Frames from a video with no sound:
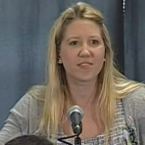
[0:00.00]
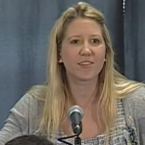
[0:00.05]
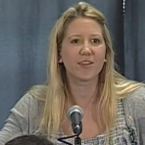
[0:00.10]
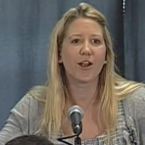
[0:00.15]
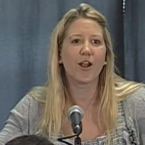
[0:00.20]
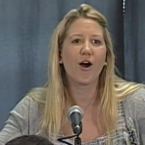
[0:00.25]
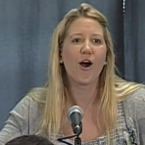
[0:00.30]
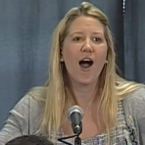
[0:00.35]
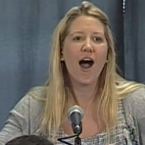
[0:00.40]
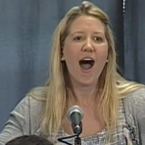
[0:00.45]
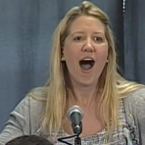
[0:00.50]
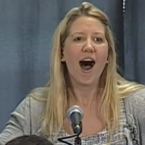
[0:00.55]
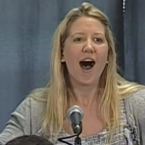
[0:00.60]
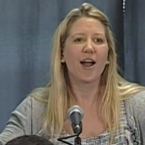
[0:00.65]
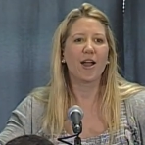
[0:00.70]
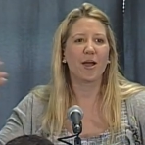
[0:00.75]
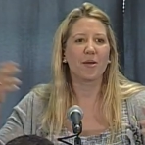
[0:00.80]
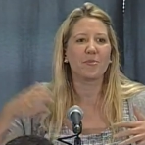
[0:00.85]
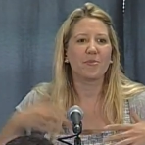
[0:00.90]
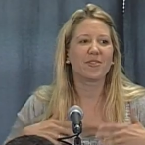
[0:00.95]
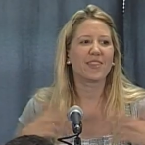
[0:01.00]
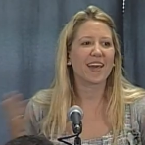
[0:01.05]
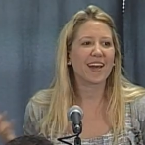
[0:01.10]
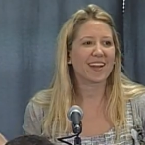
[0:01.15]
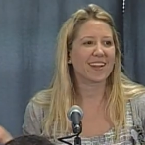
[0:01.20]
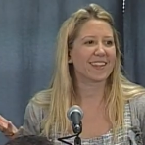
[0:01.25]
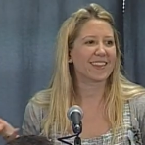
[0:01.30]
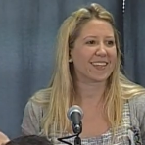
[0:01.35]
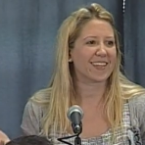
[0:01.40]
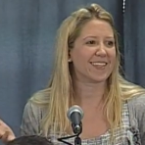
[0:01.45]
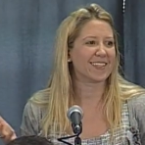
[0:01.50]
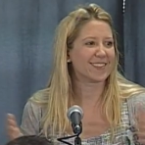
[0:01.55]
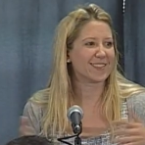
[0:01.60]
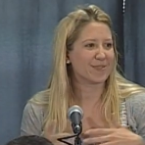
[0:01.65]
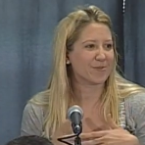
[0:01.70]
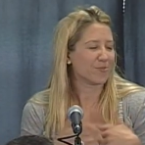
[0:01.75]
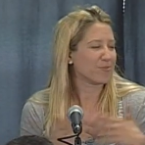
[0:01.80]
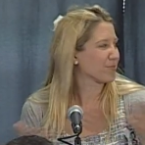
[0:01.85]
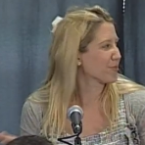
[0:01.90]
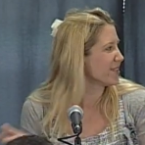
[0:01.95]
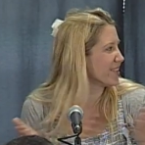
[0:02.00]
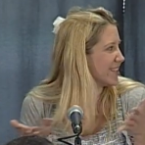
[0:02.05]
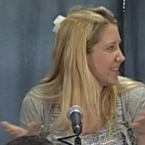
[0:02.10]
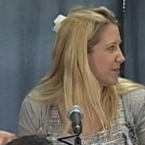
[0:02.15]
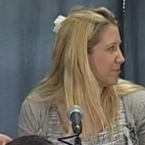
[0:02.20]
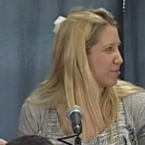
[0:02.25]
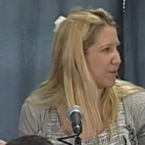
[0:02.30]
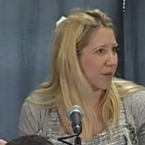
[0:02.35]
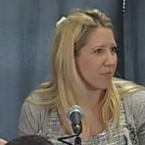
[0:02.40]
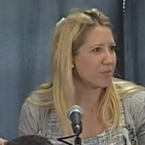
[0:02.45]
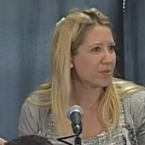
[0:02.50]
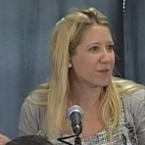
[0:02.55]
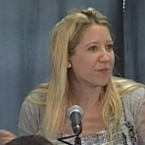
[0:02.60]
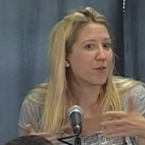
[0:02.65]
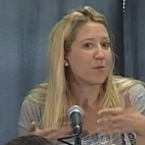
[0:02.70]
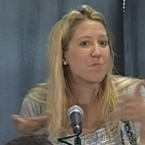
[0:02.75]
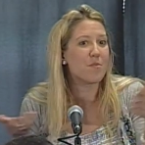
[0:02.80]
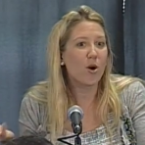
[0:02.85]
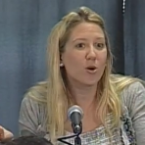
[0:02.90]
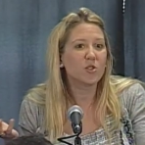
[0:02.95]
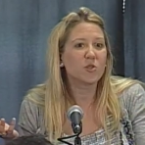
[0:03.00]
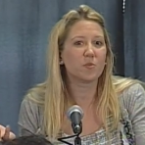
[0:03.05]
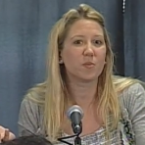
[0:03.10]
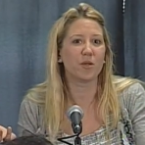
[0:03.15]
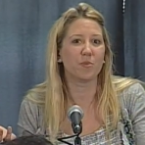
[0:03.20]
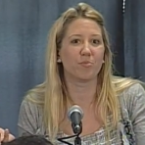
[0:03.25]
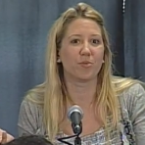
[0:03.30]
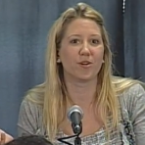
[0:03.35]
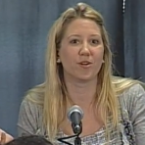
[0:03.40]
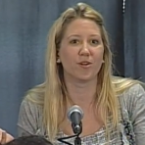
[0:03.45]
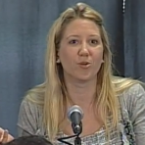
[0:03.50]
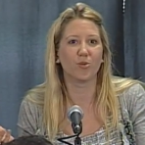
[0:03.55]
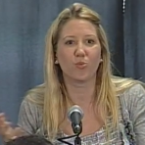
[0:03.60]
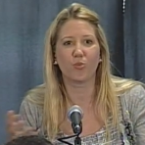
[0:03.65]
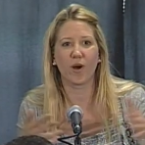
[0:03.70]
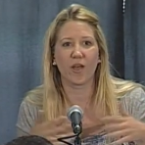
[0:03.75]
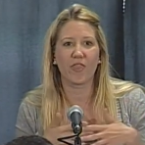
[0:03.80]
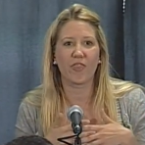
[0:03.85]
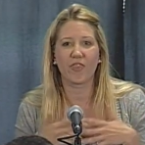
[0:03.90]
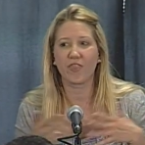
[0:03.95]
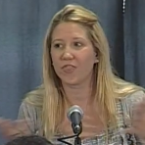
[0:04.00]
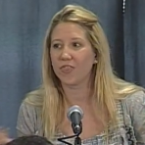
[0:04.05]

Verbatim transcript: You know, uh, that I think is really probably for most people what